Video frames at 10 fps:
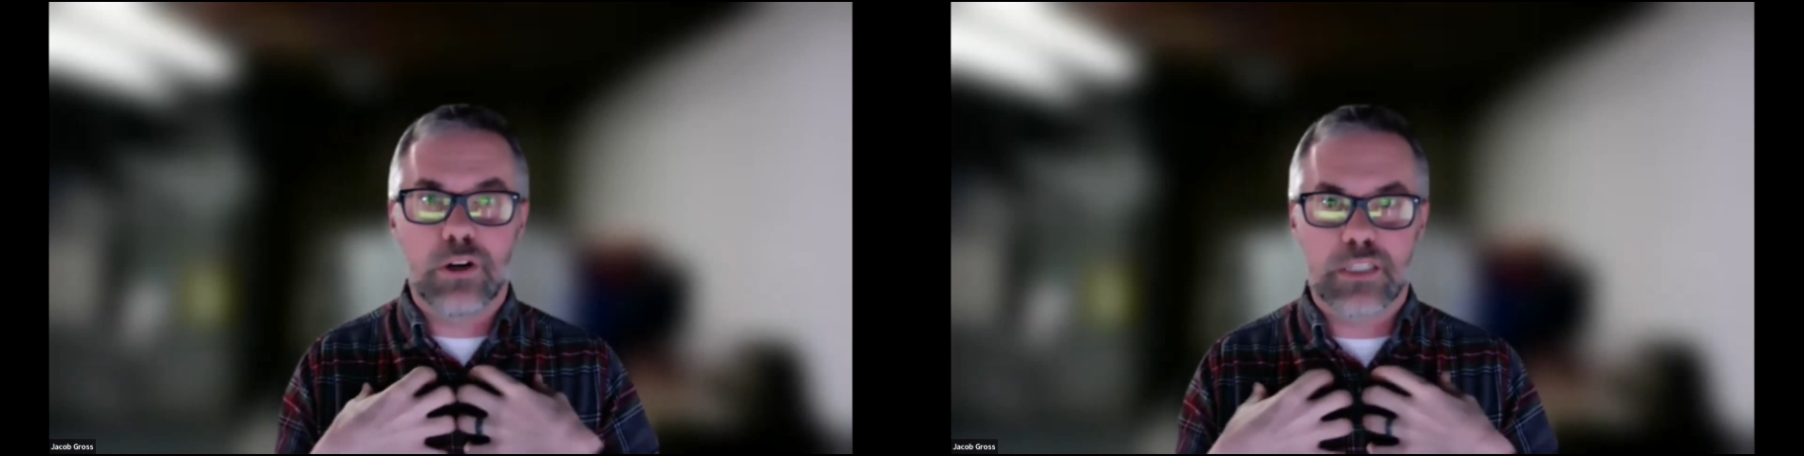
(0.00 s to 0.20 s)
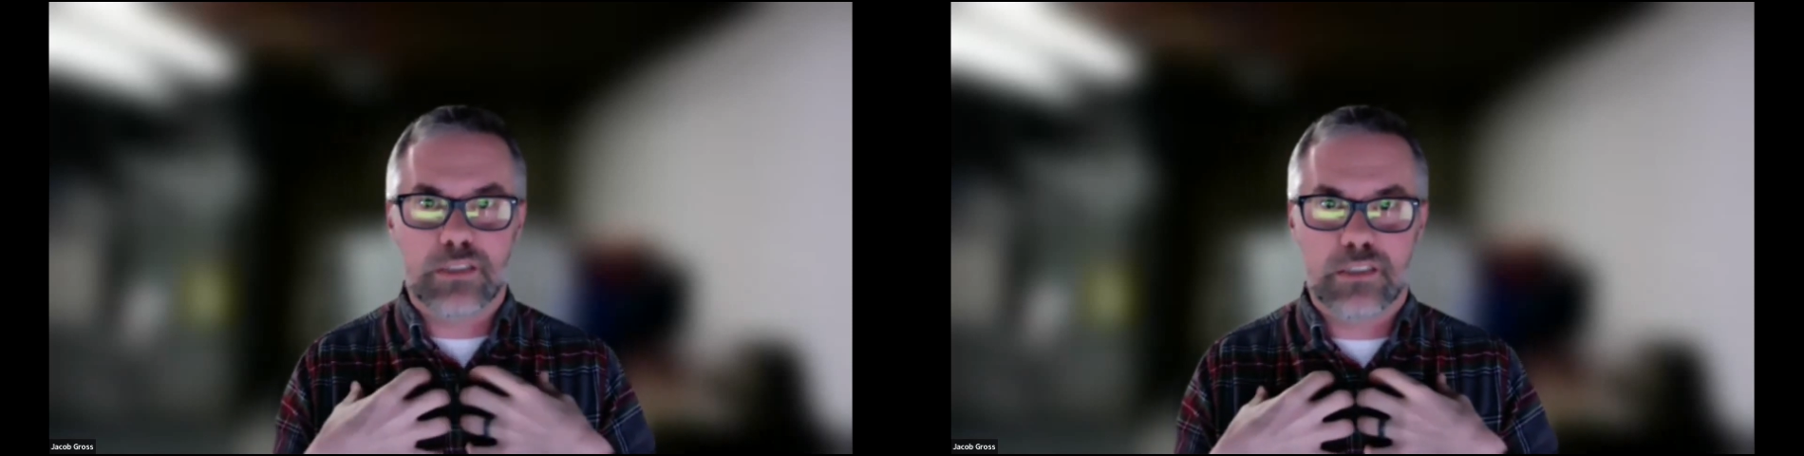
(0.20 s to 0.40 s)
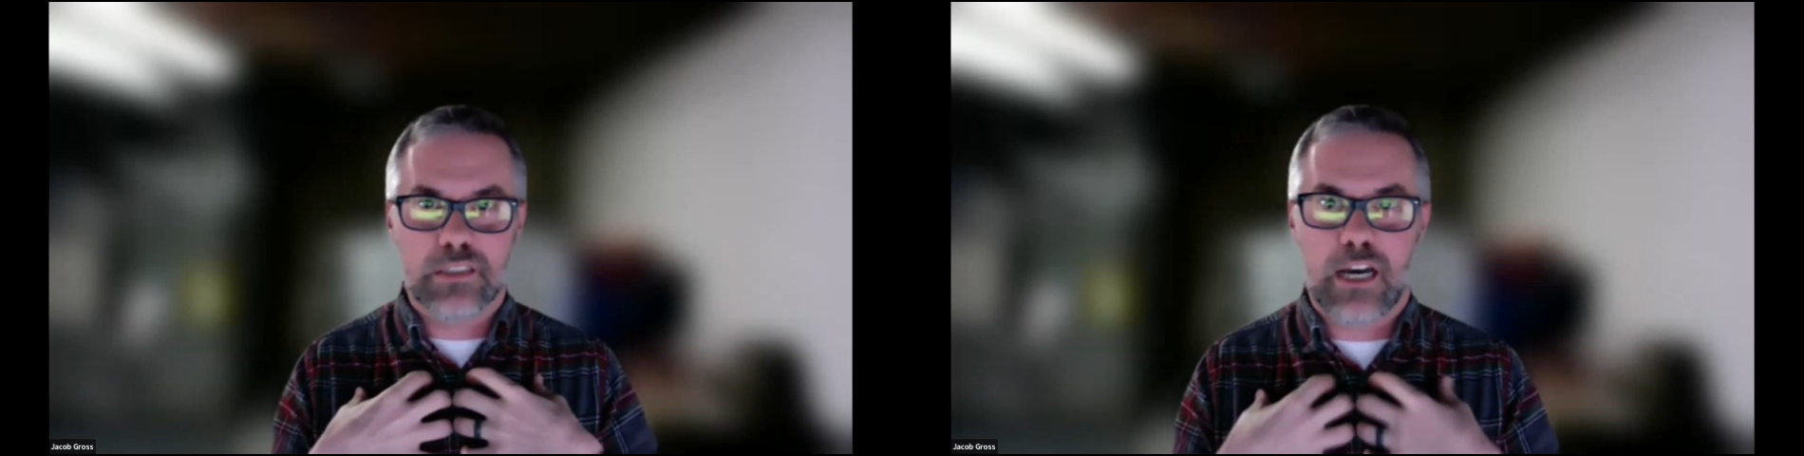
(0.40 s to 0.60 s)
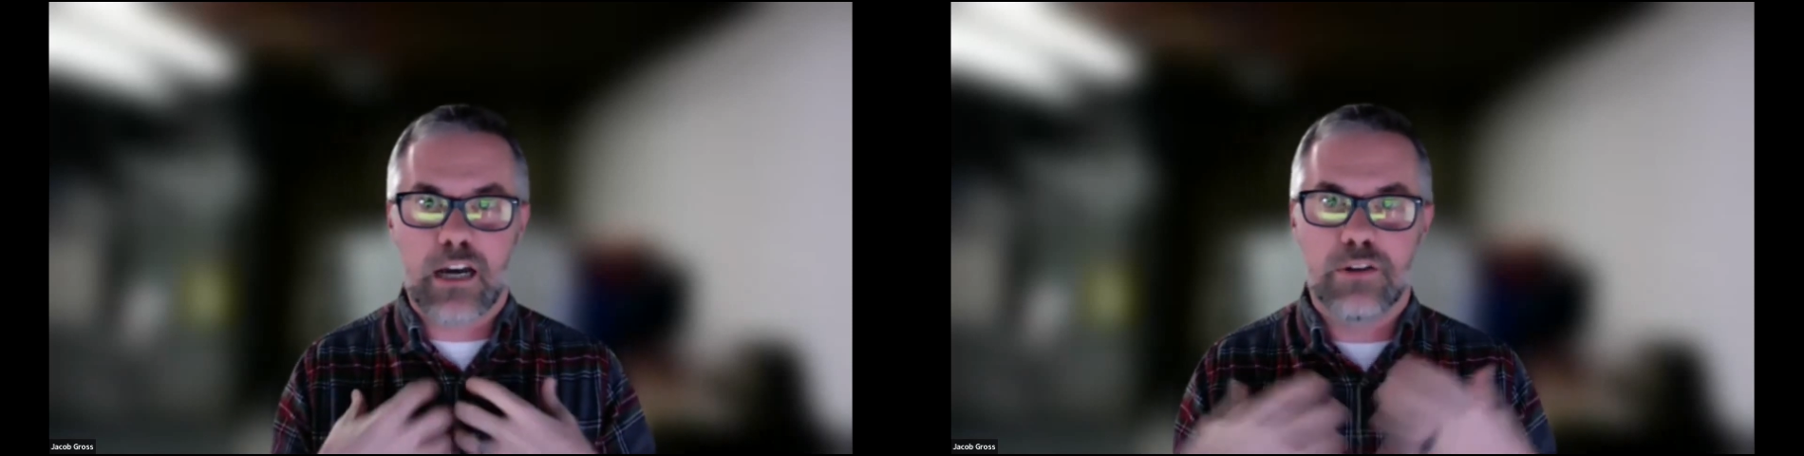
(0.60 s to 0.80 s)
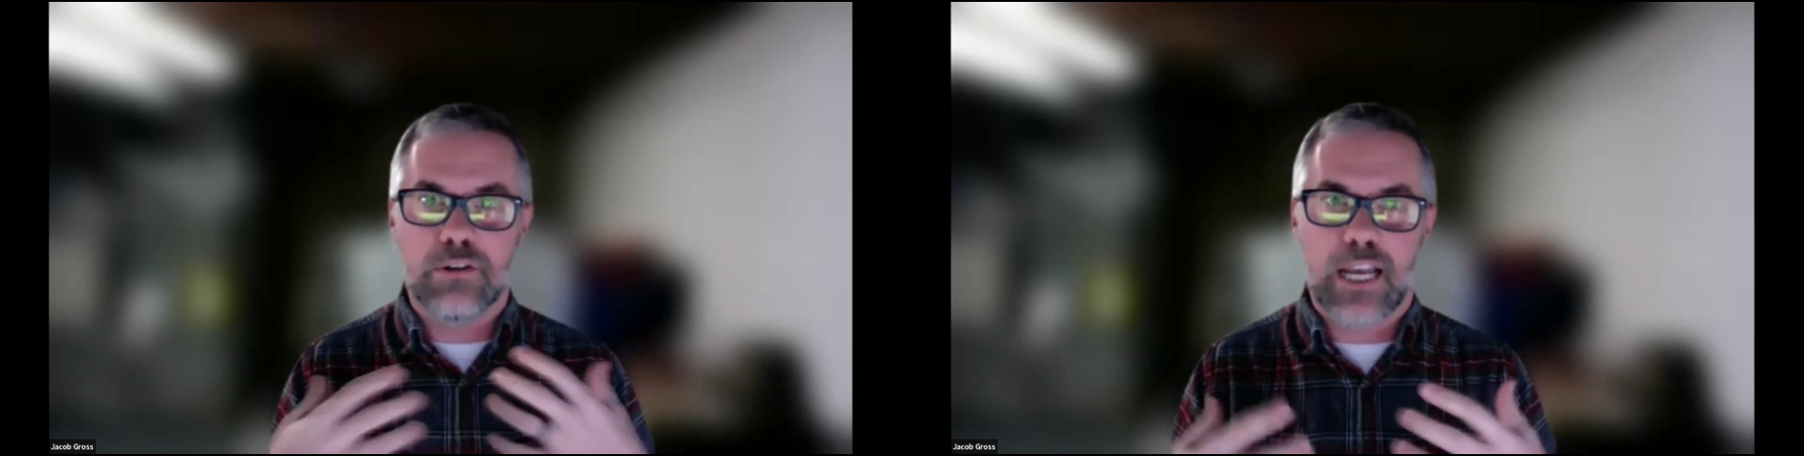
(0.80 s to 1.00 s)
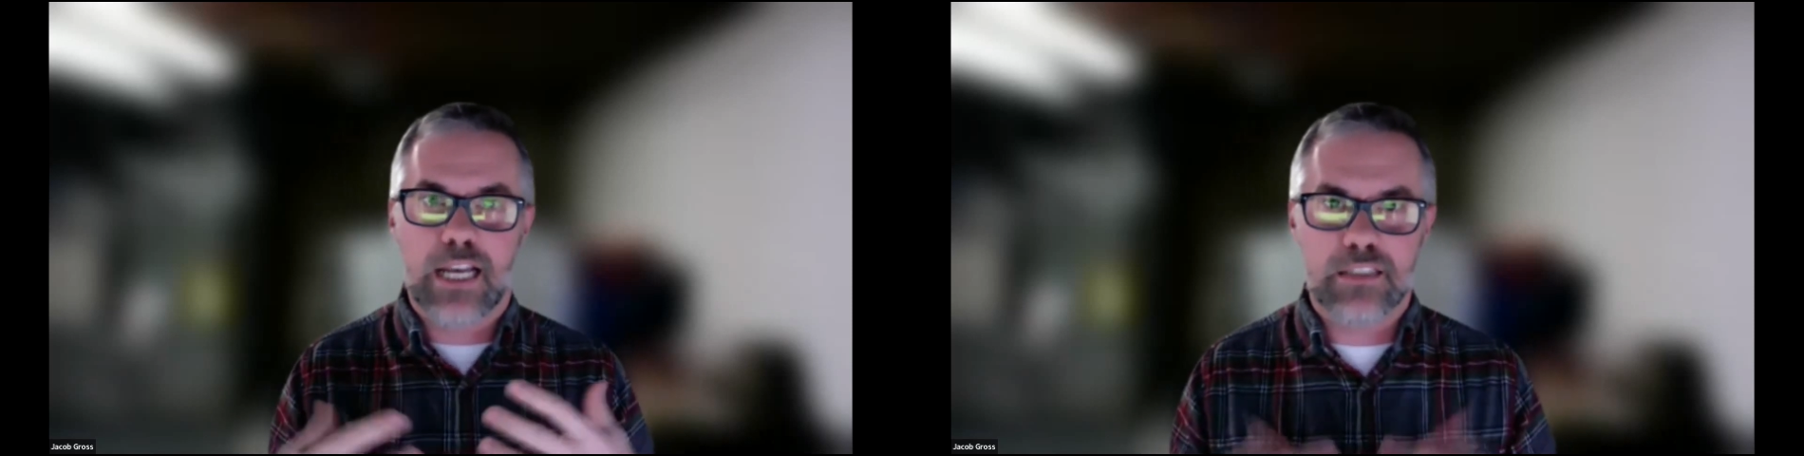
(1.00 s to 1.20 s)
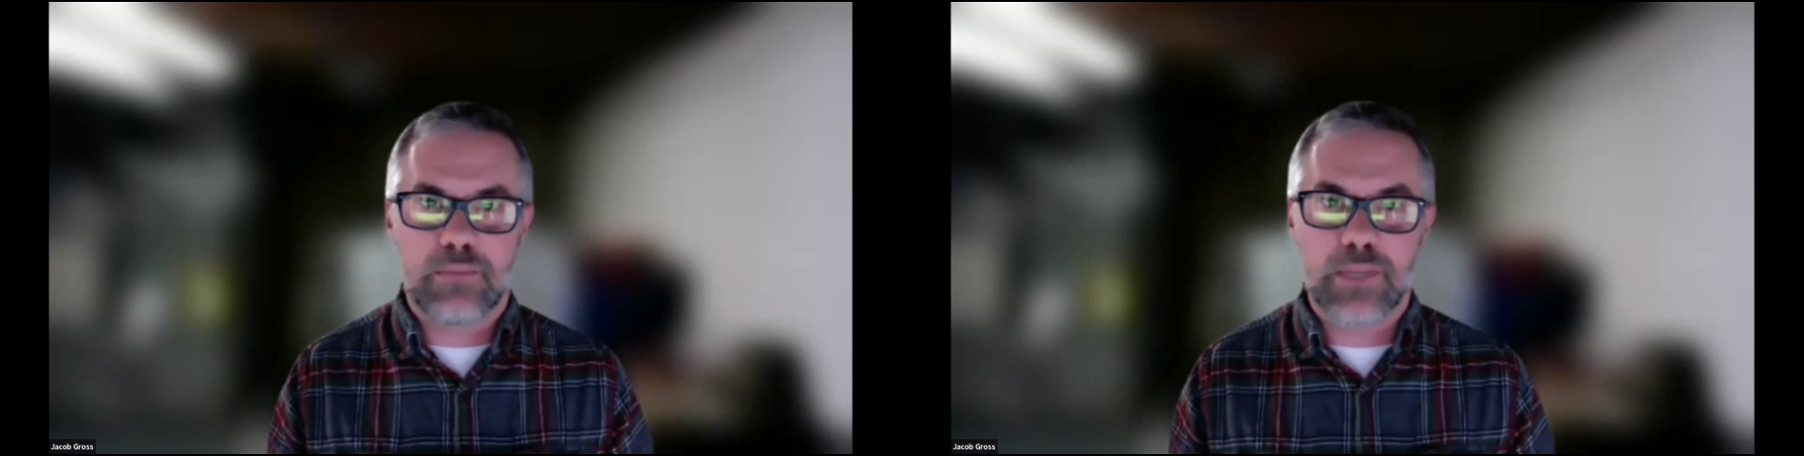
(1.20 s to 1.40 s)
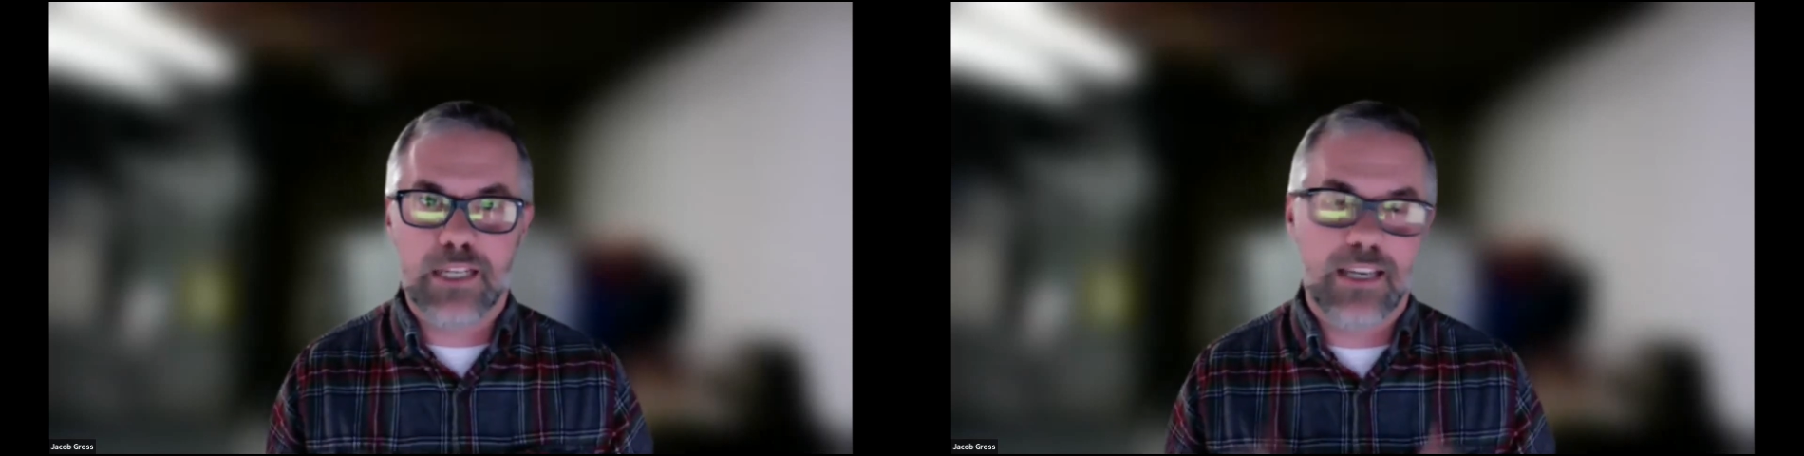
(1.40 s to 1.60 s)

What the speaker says: as a scholar, academic,